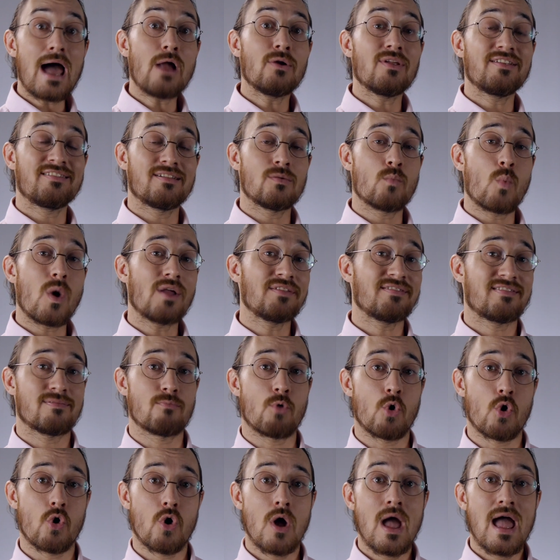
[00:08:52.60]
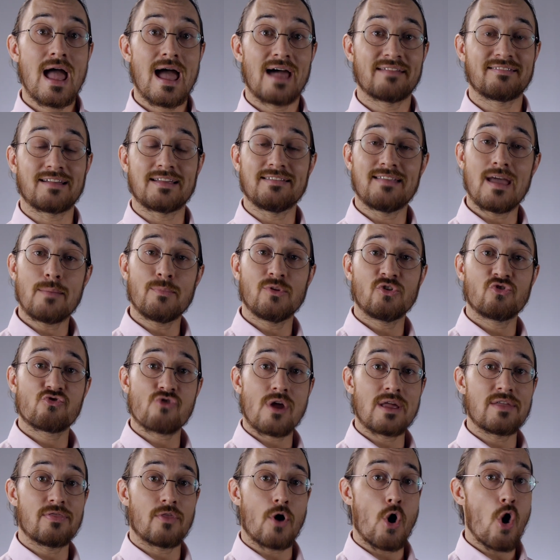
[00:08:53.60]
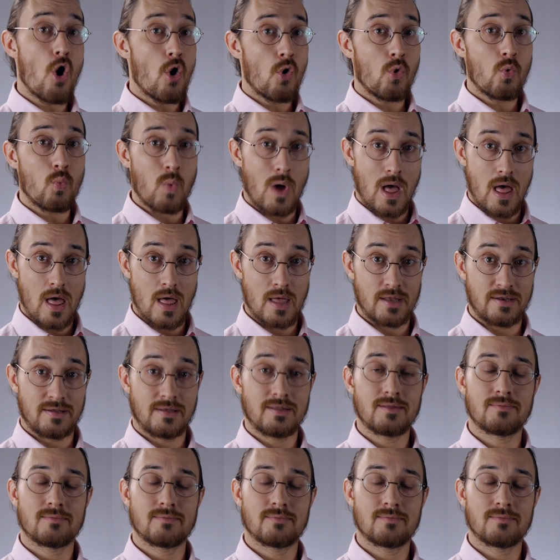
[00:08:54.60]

listen once more as I demonstrate the whole word.